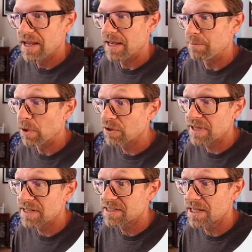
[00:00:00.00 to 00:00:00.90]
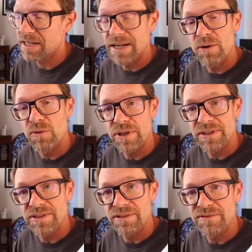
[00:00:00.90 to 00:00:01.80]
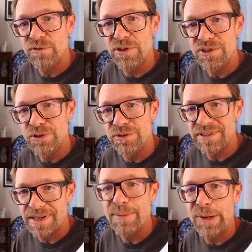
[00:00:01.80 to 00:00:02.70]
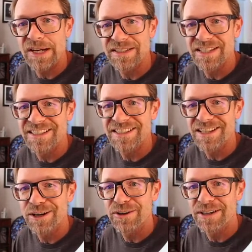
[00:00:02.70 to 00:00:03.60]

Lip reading: and multi-site networks for the Student Sandbox, etc.